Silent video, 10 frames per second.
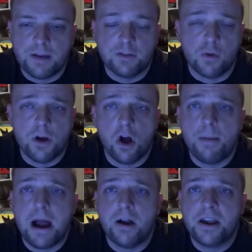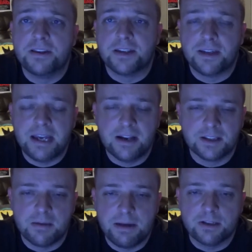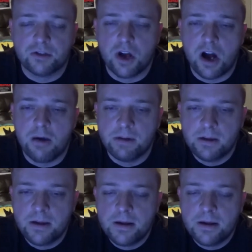They told me all about it, said that he does an amazing job.